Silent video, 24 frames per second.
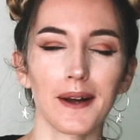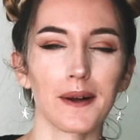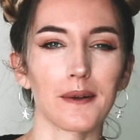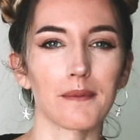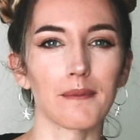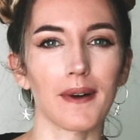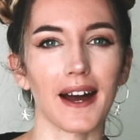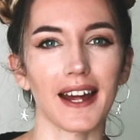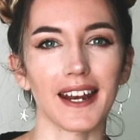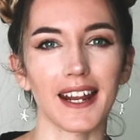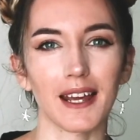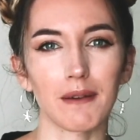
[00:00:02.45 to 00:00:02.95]

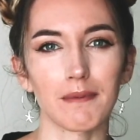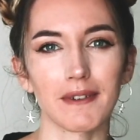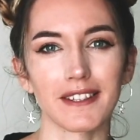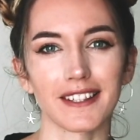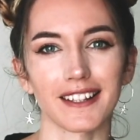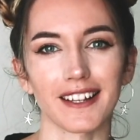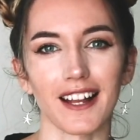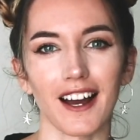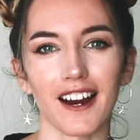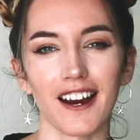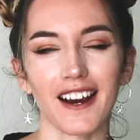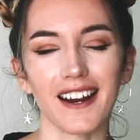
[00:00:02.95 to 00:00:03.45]
My name is
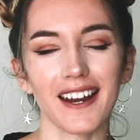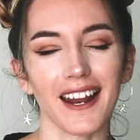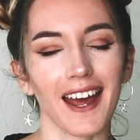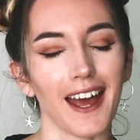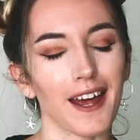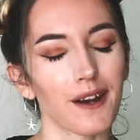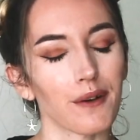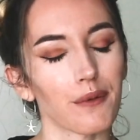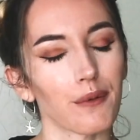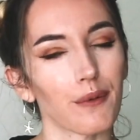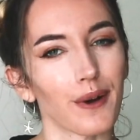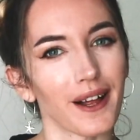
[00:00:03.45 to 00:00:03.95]
Lauren
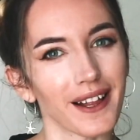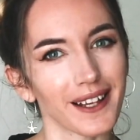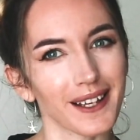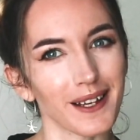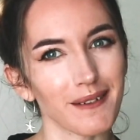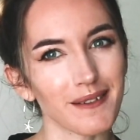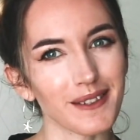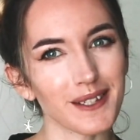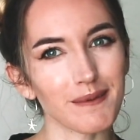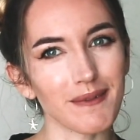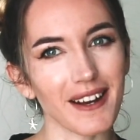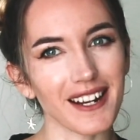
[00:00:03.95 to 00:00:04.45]
and
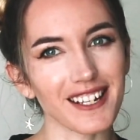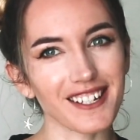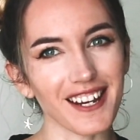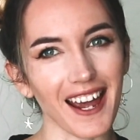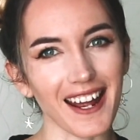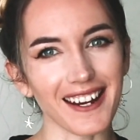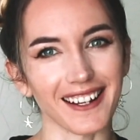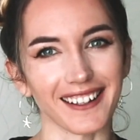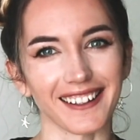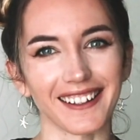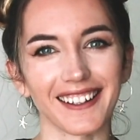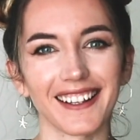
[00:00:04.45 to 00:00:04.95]
welcome to my
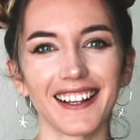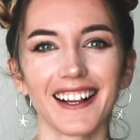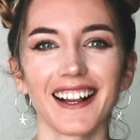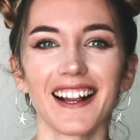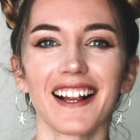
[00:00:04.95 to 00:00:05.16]
channel.